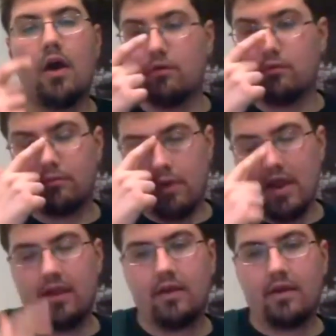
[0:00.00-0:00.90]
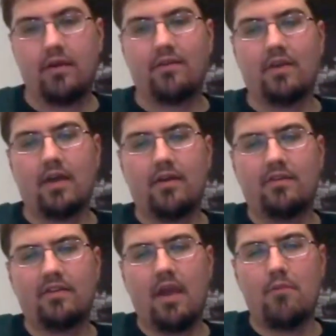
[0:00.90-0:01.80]
Oh, right, because
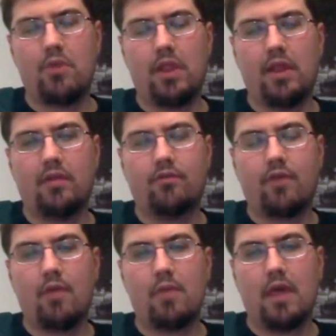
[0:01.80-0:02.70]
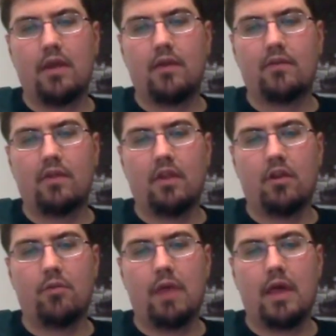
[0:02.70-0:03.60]
sampling from it is a
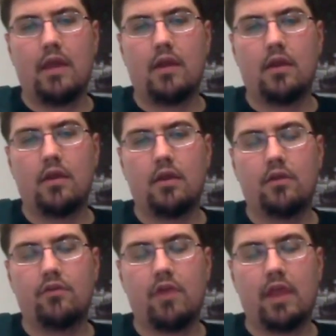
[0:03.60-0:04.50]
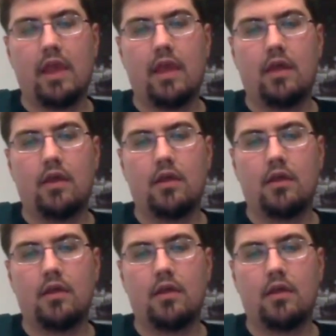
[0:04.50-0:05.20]
little bit tricky.